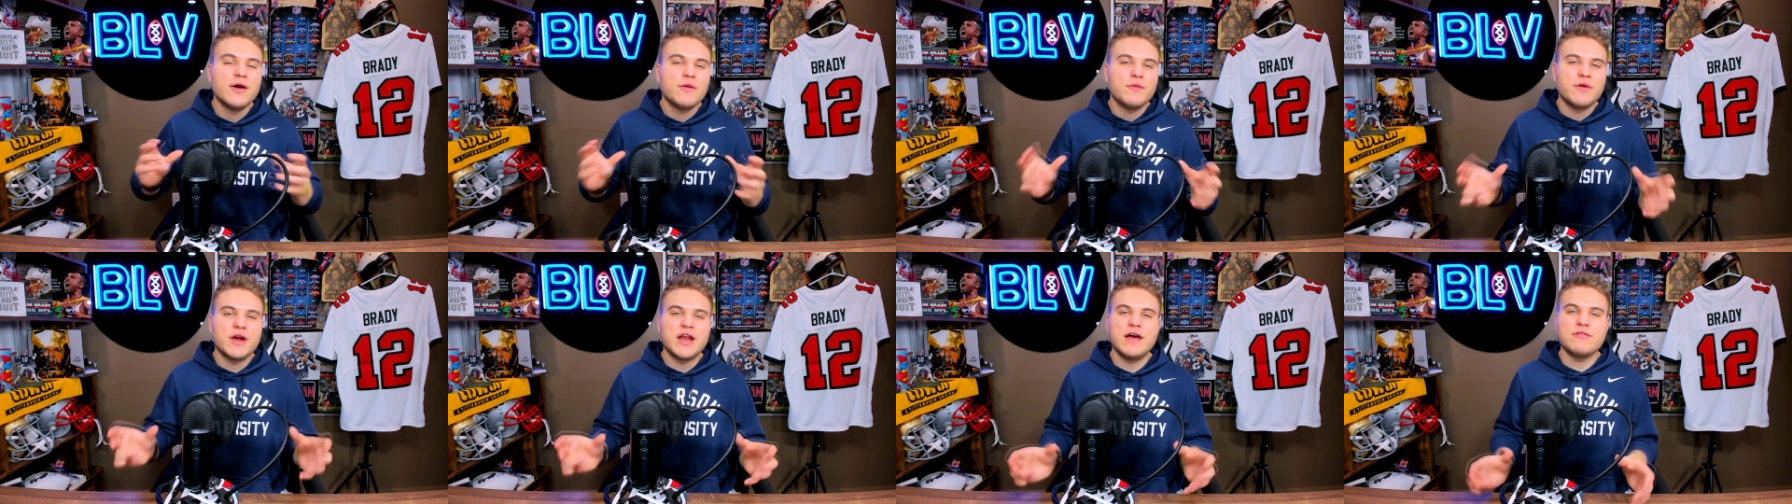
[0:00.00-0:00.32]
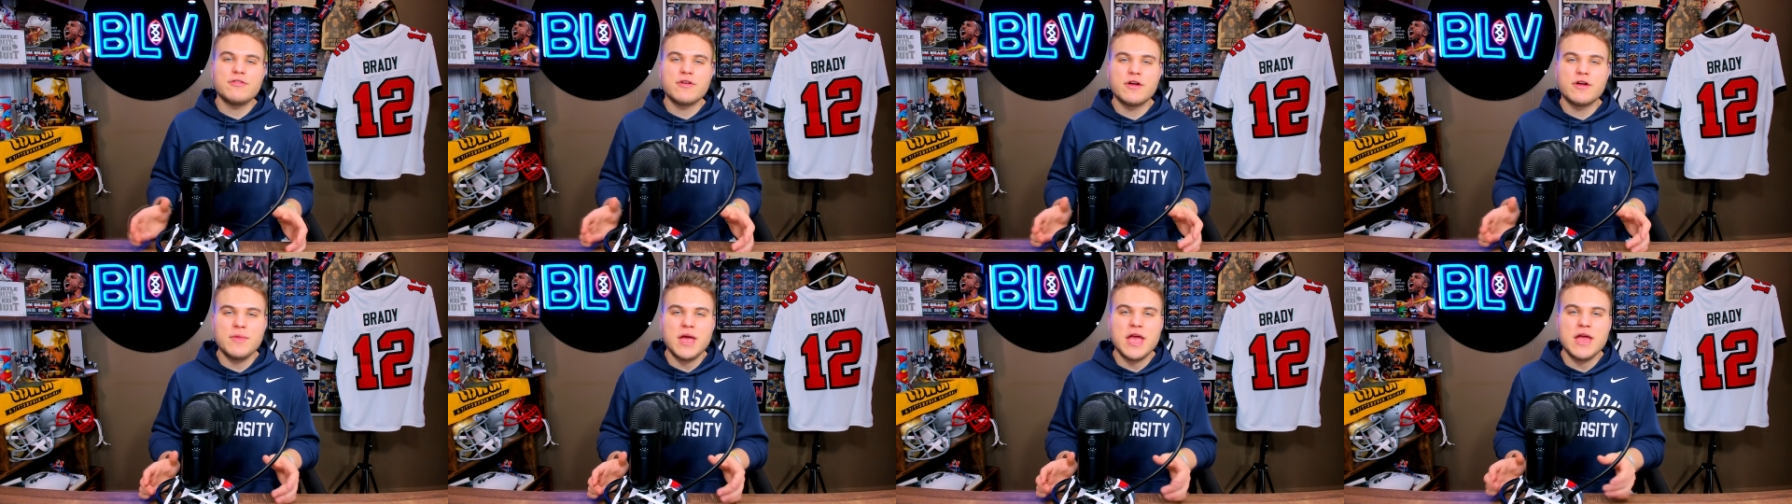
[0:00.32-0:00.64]

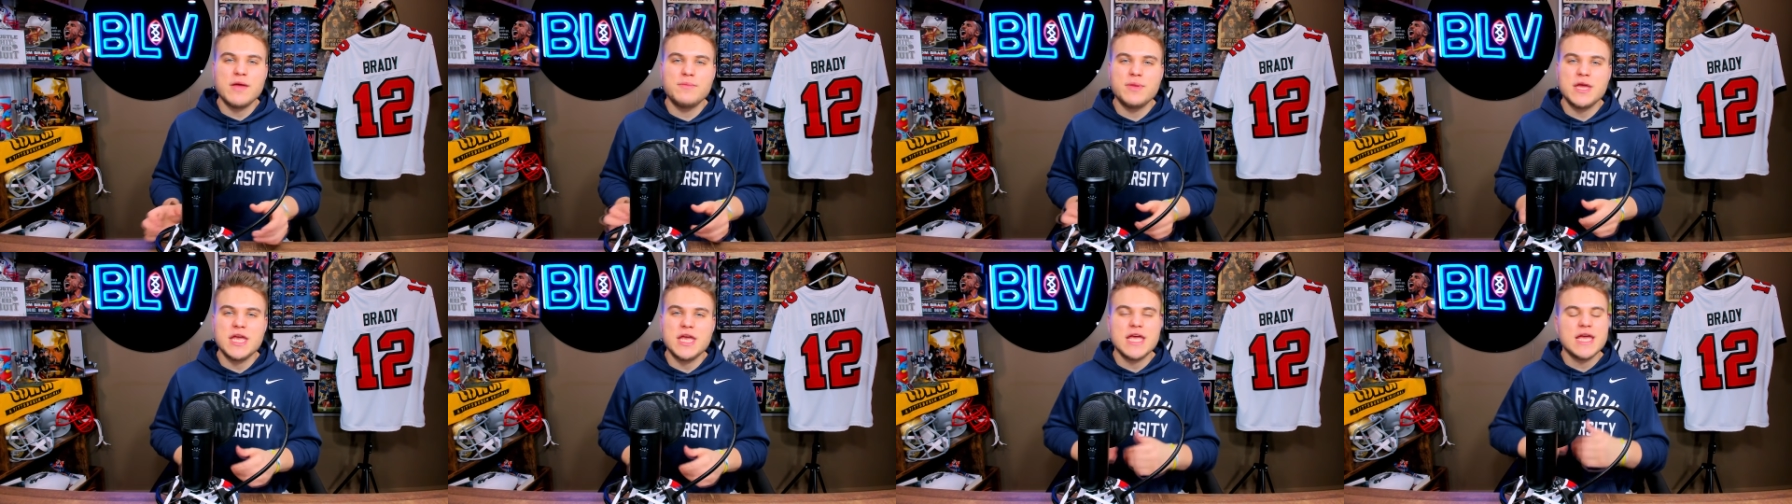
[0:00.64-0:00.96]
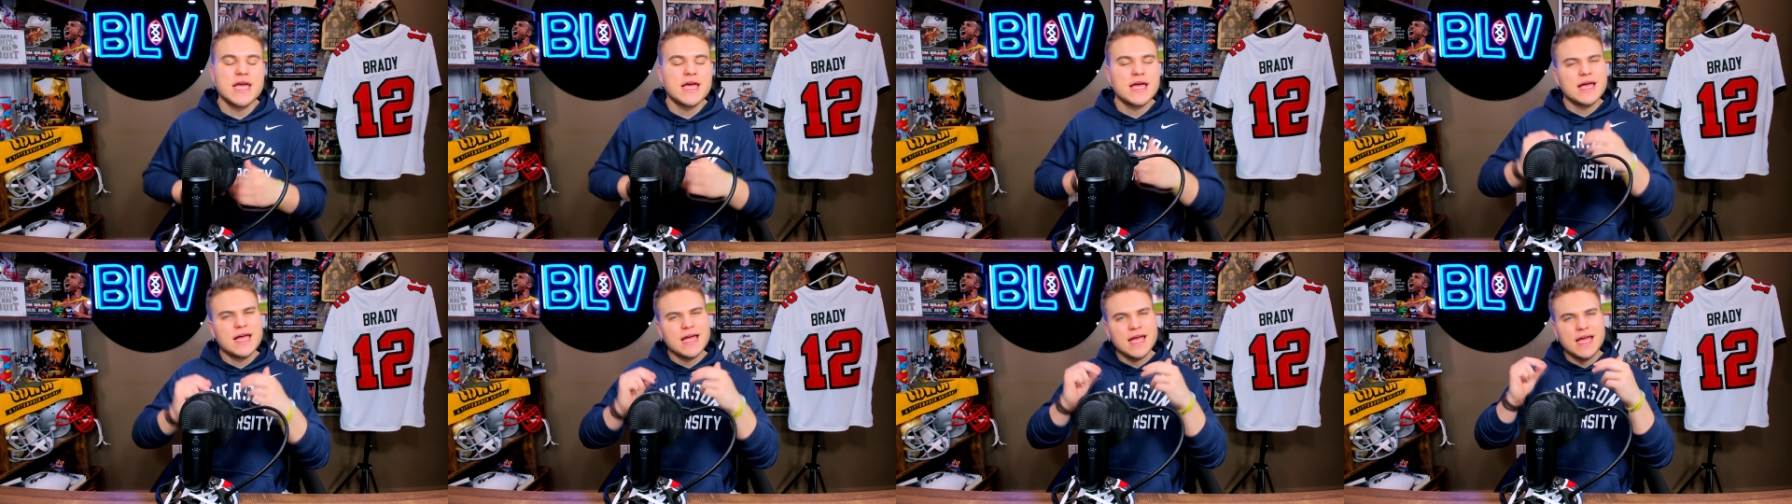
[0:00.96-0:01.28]
Whatever it may
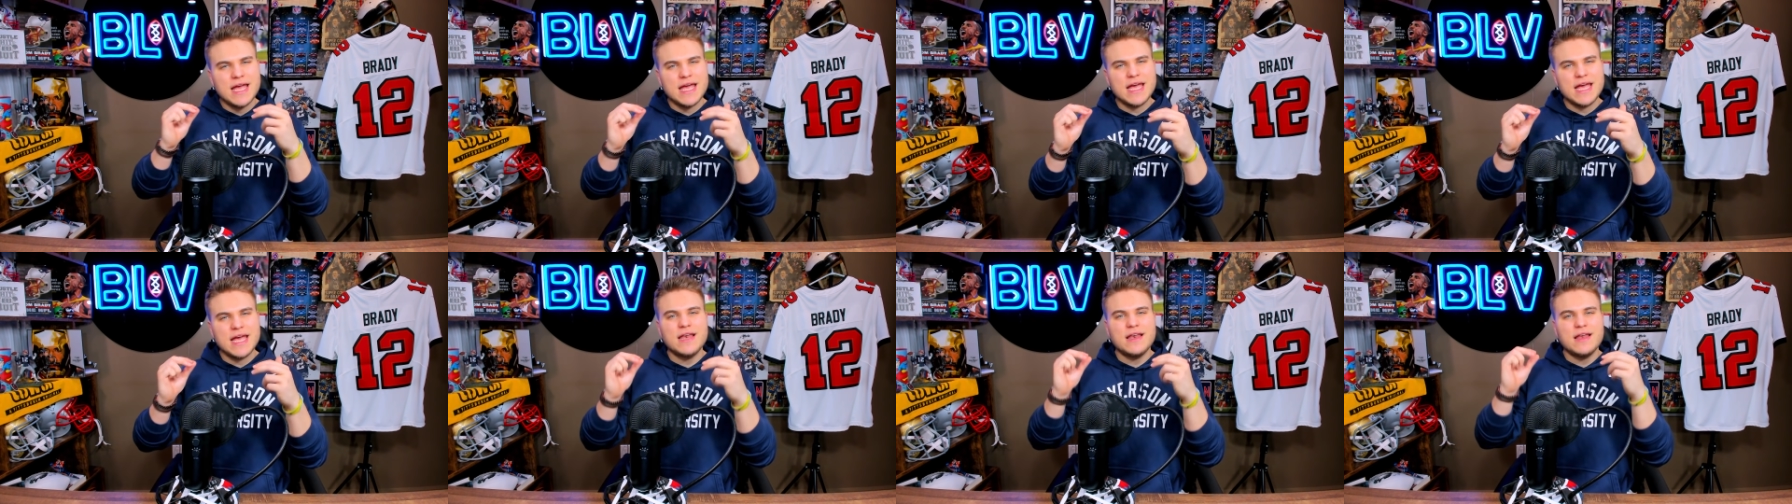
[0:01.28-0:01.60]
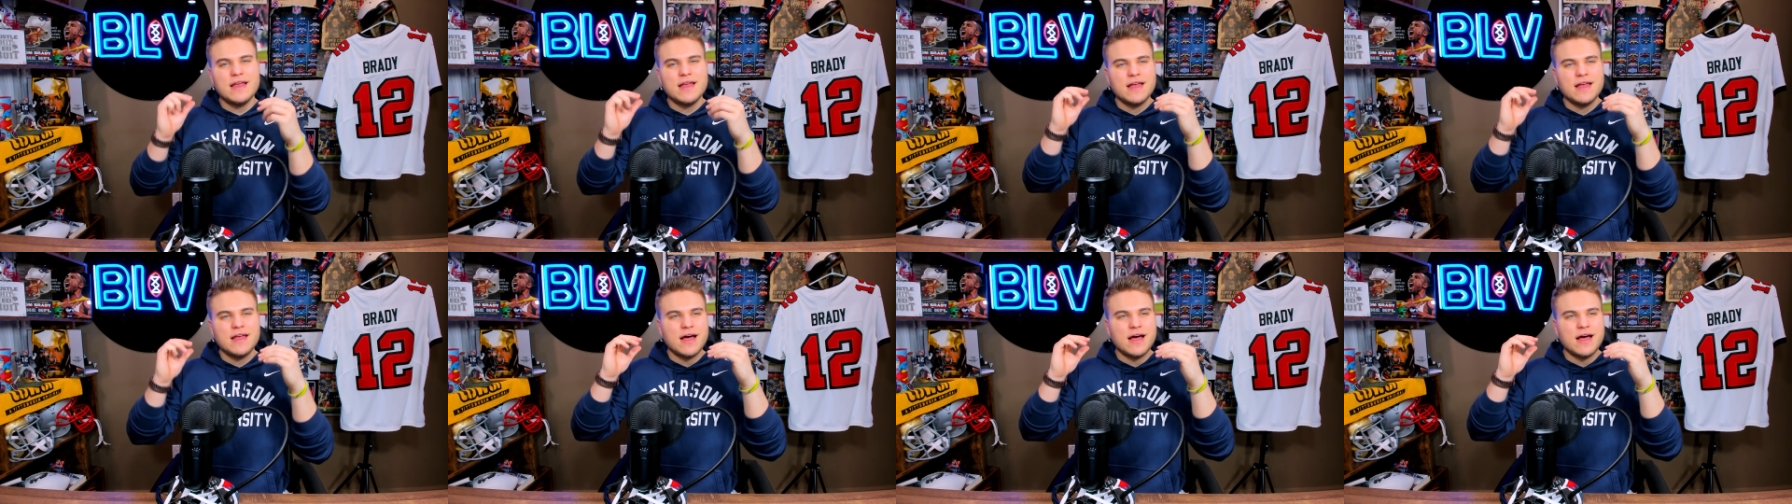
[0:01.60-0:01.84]
be, it